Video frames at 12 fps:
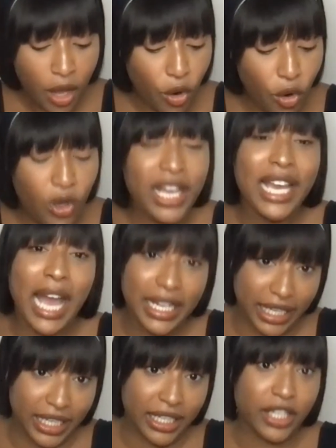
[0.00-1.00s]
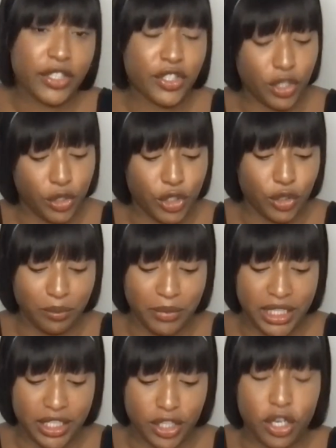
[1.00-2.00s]
Organic social
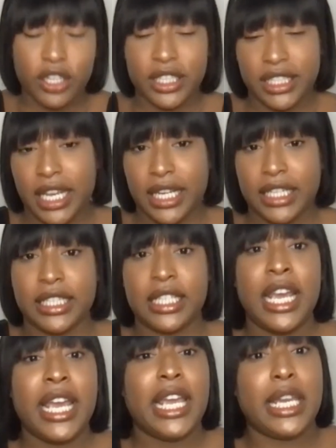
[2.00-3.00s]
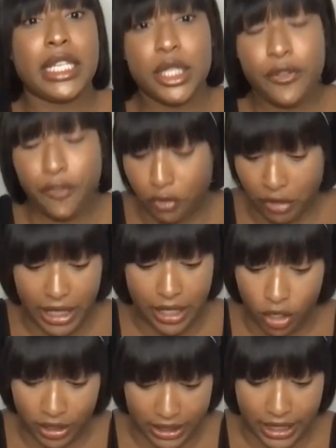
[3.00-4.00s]
media content is free
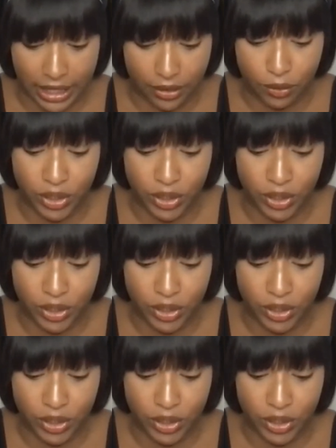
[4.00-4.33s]
content,